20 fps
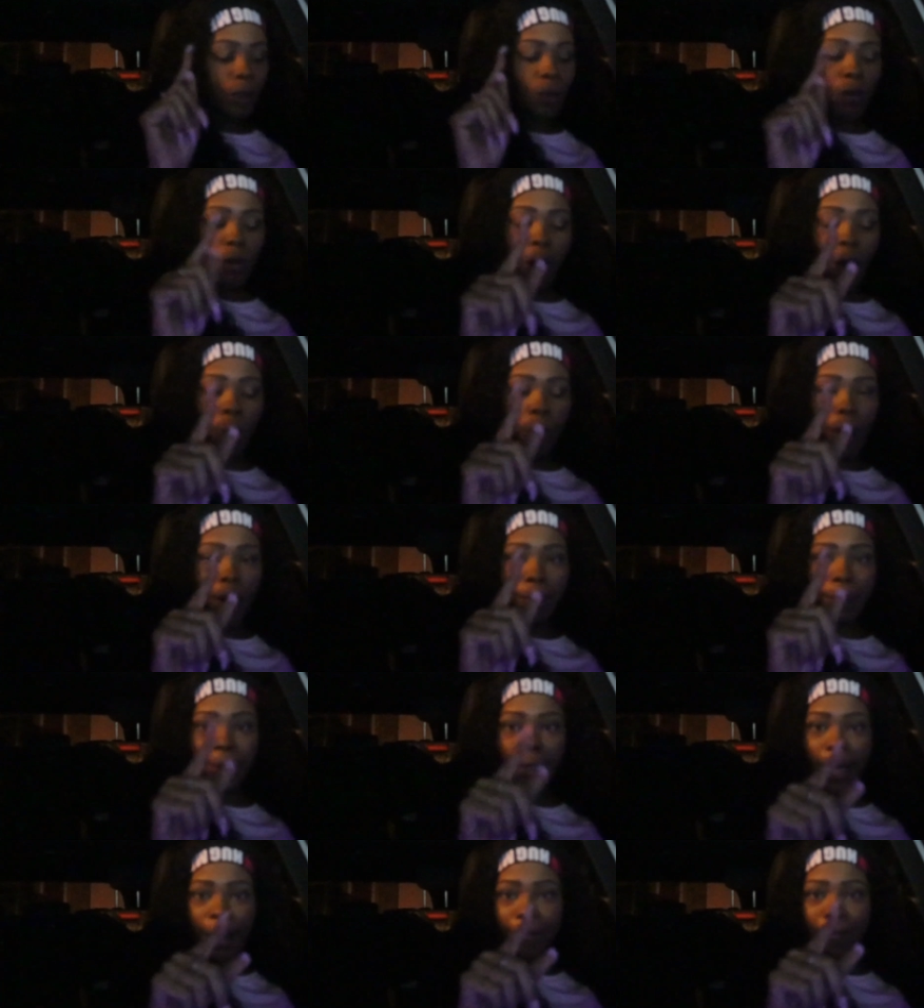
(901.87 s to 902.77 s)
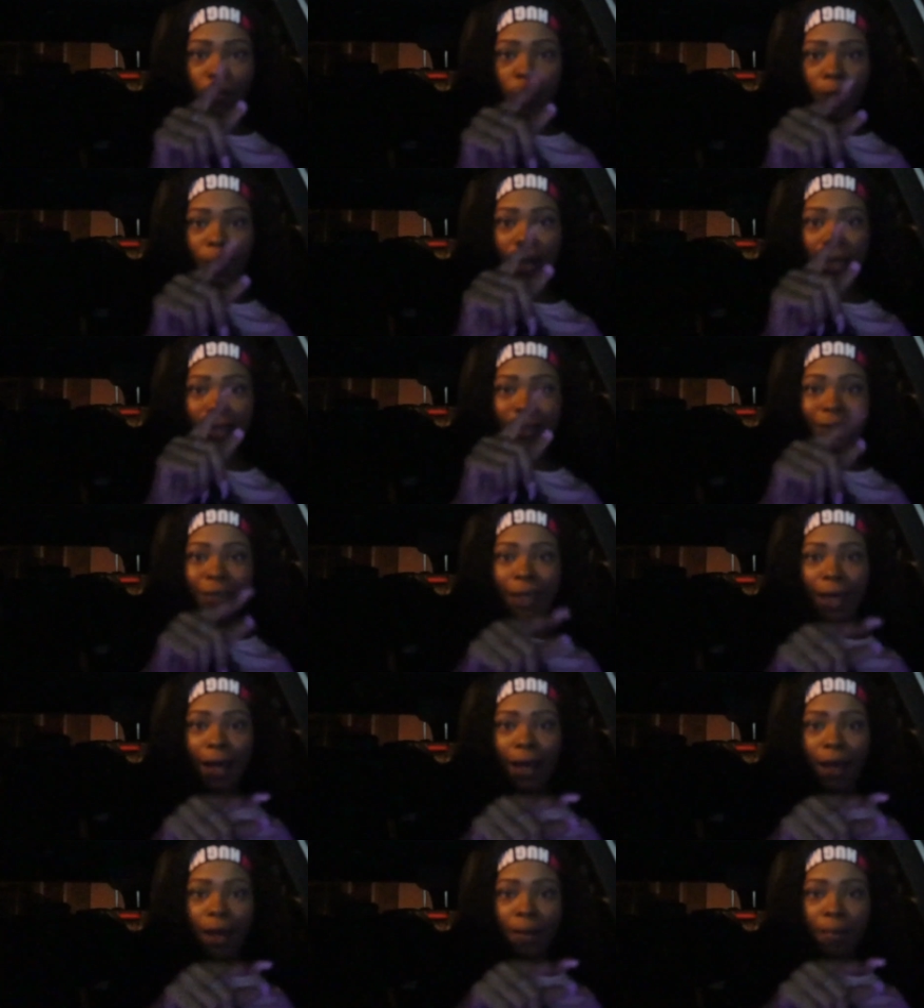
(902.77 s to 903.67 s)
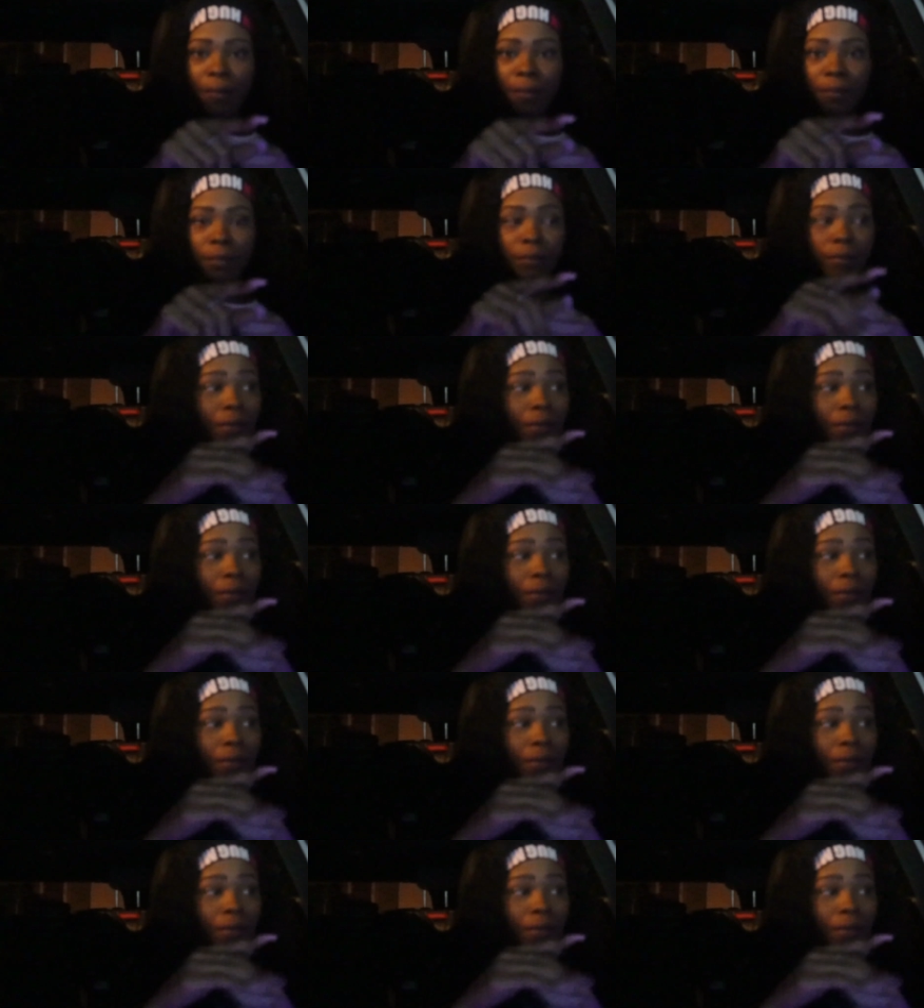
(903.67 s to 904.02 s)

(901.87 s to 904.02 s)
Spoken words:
Grow one platform at a time.